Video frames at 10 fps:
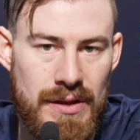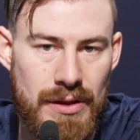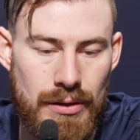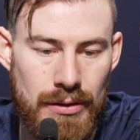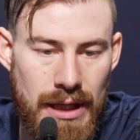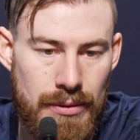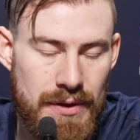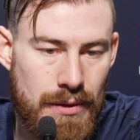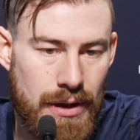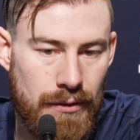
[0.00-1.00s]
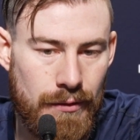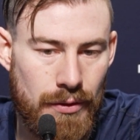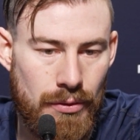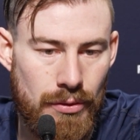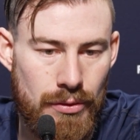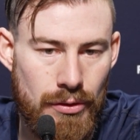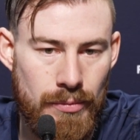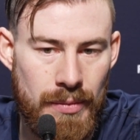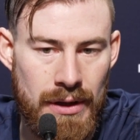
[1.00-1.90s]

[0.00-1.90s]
So yeah, it was great for the whole group.